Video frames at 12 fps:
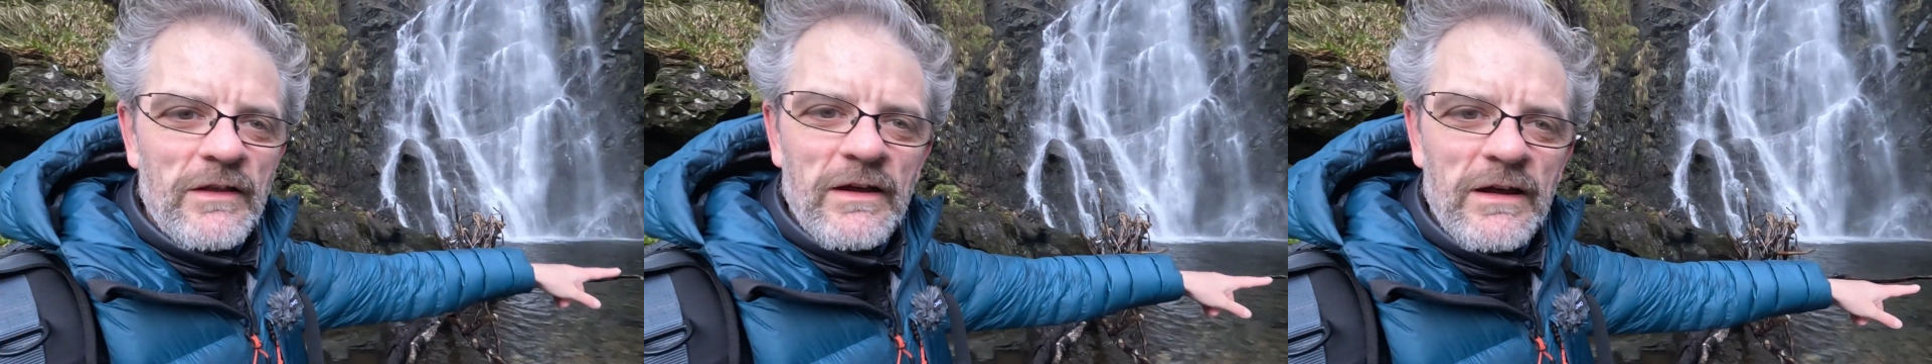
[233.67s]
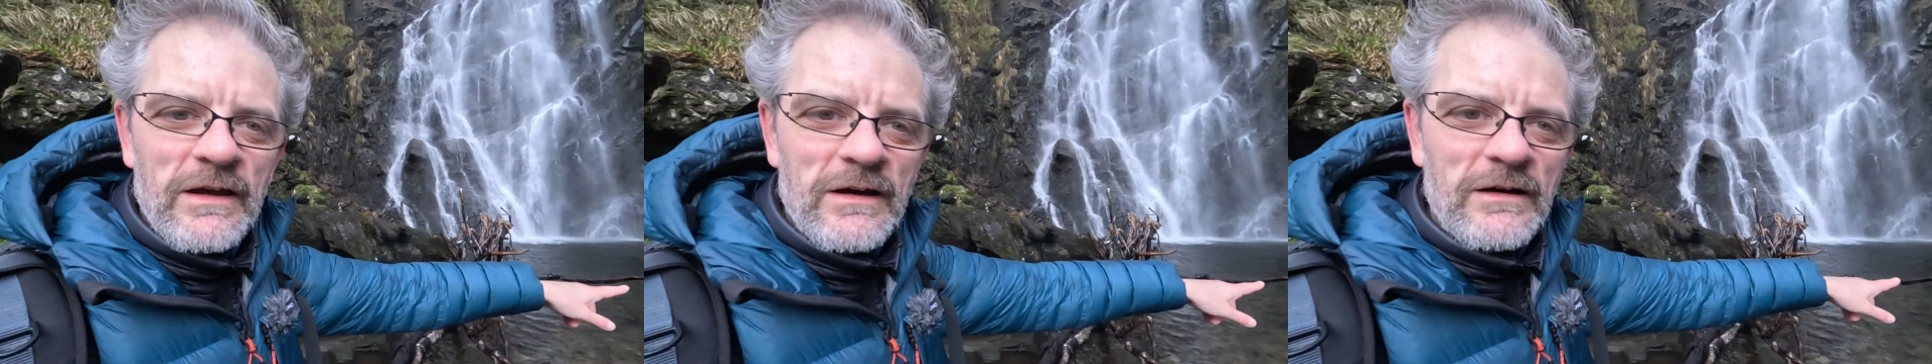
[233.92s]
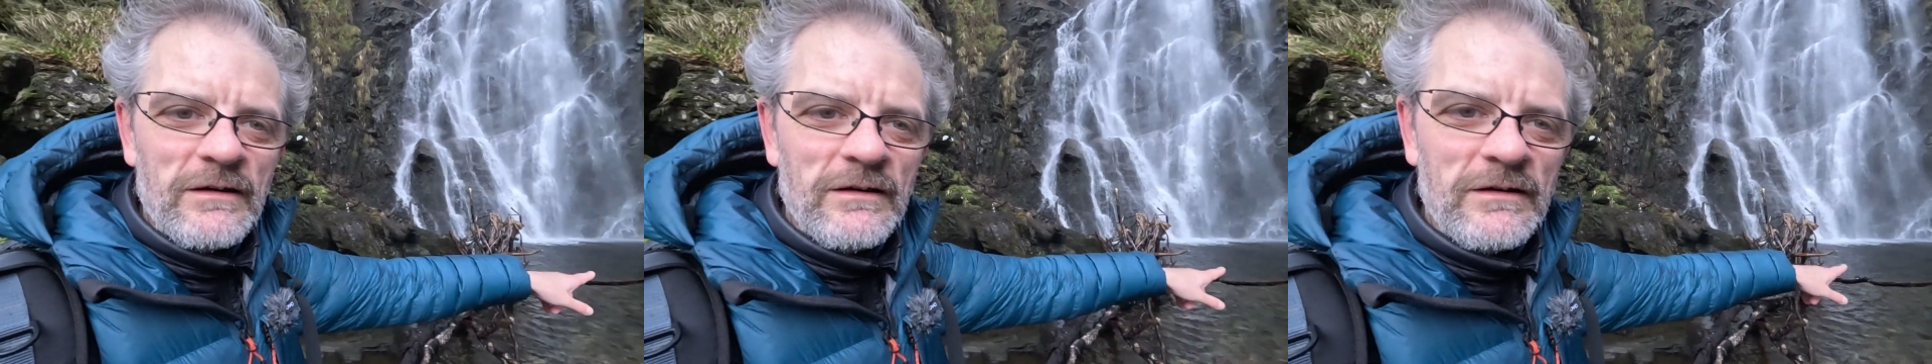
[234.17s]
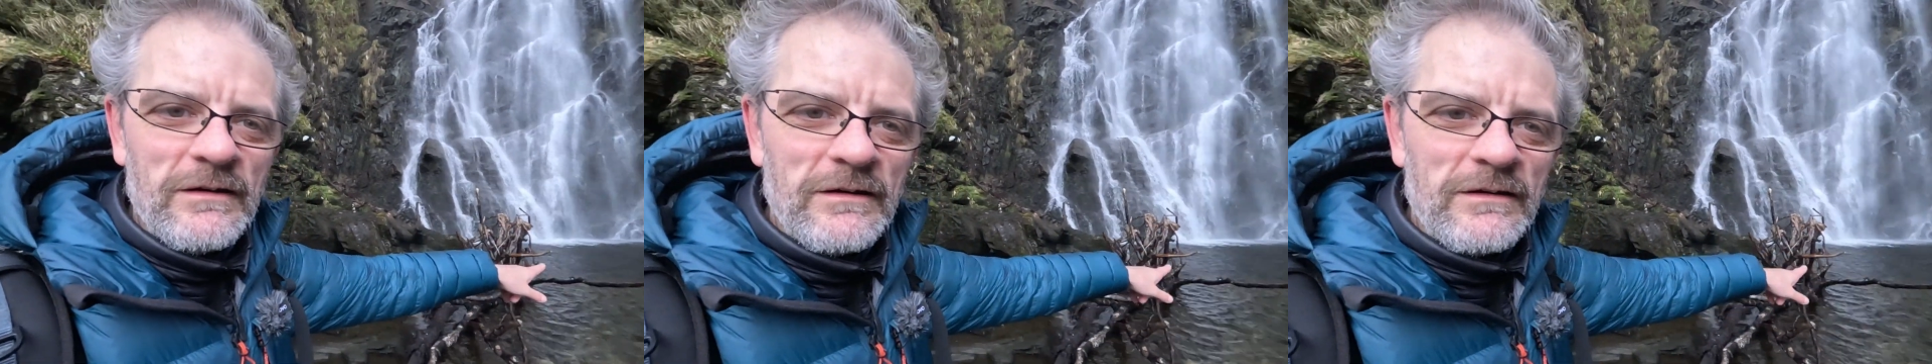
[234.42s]
the
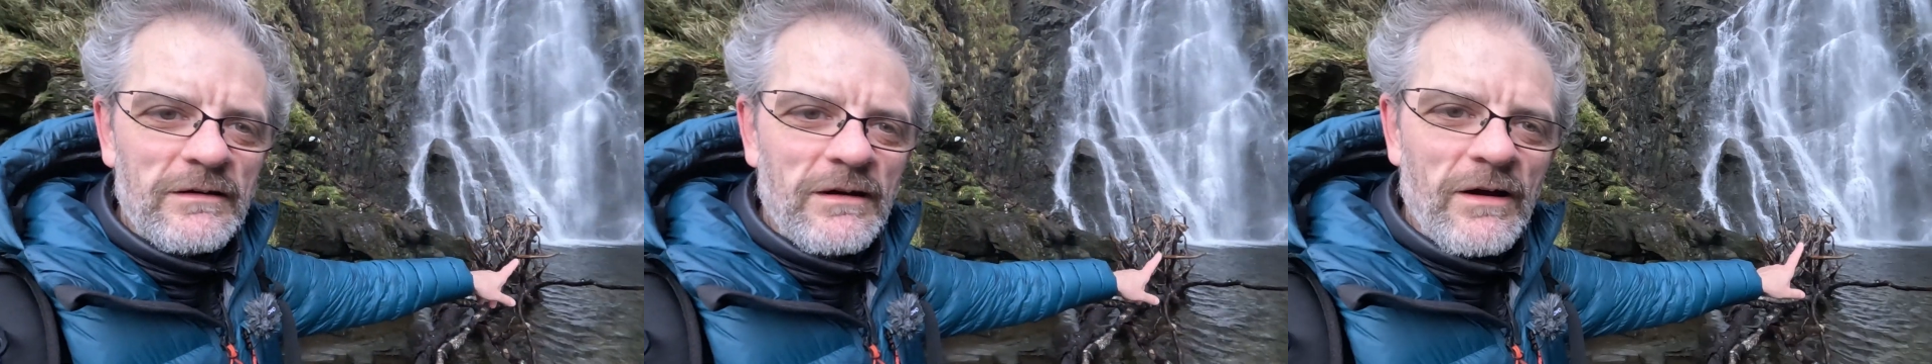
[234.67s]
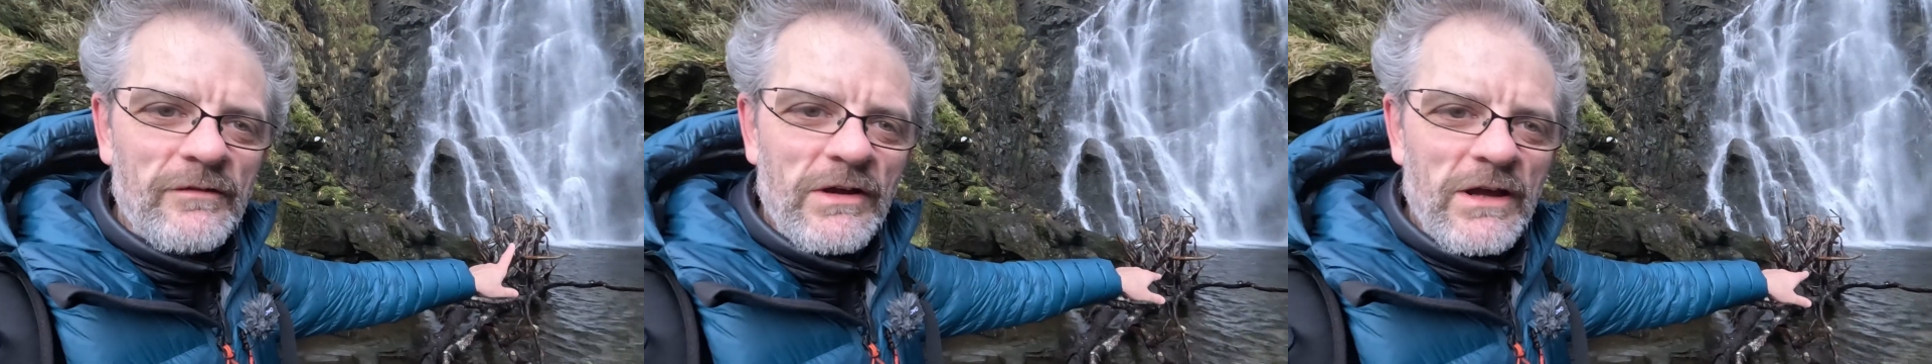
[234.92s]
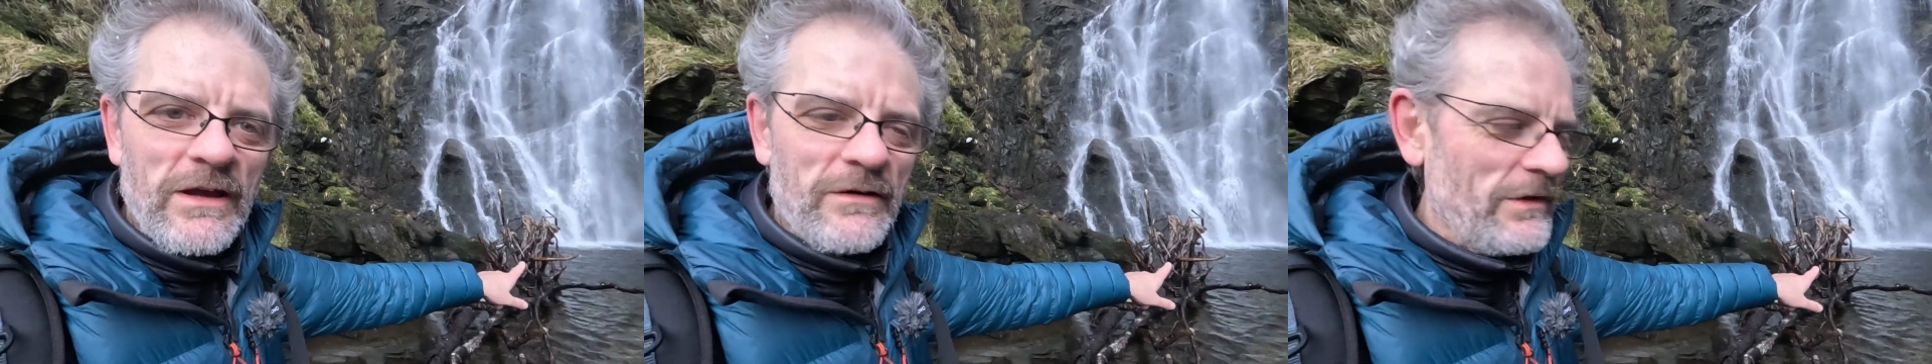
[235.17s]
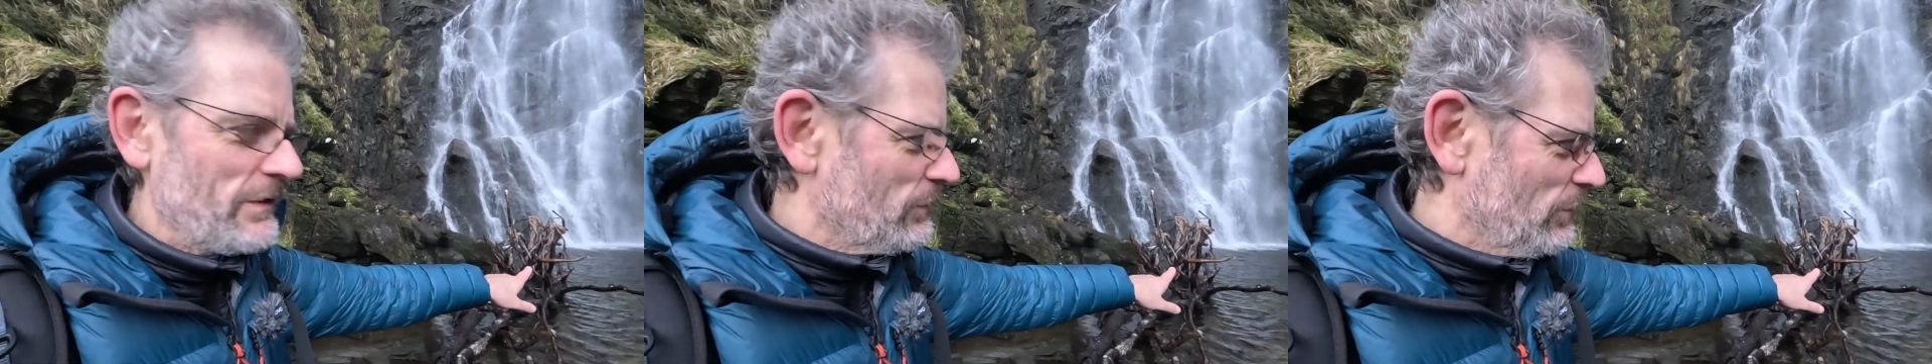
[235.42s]
over here
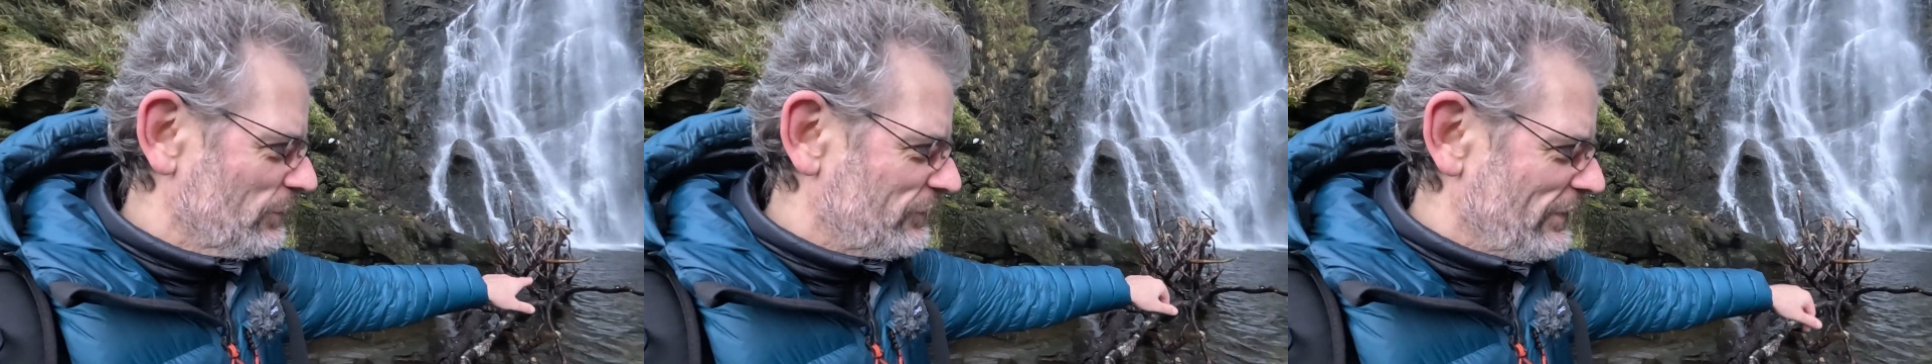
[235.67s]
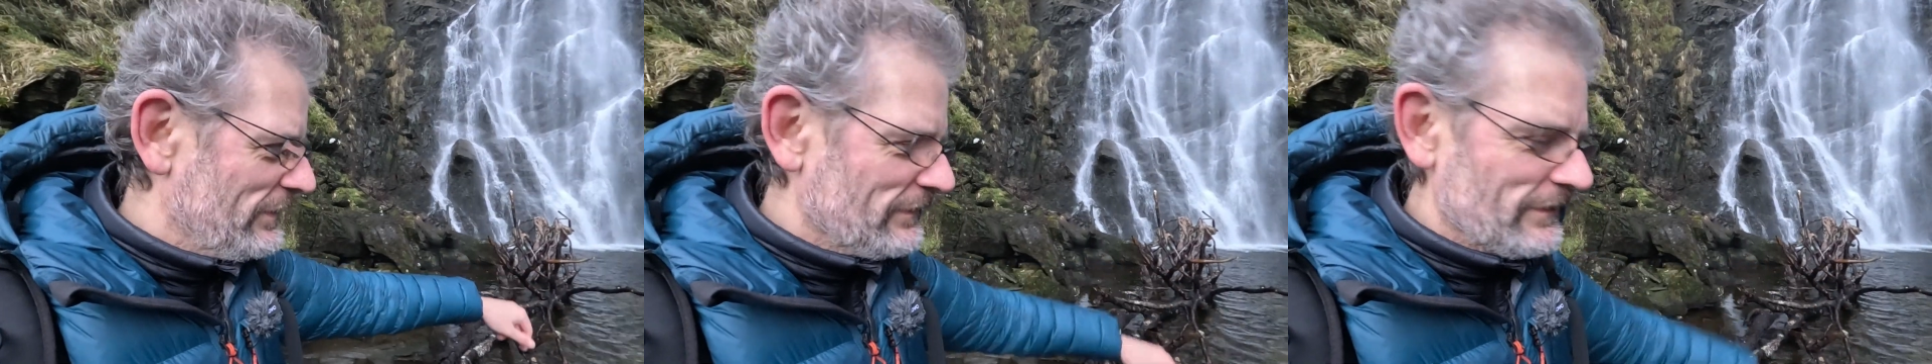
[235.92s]
in the water,